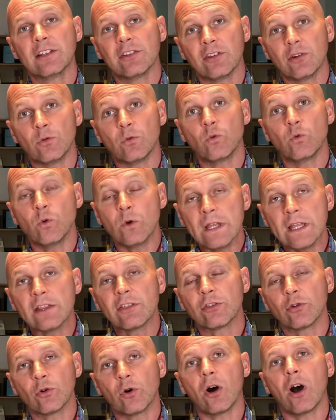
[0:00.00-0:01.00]
that we
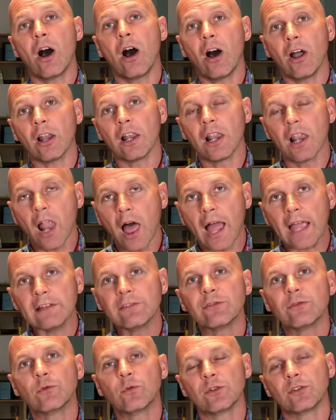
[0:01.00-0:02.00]
thought our
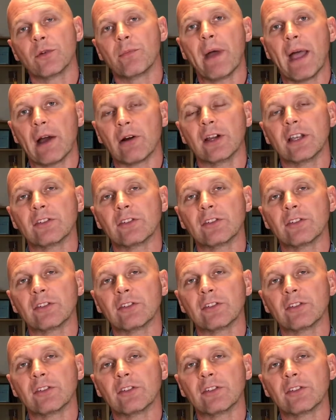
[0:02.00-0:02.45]
life was about.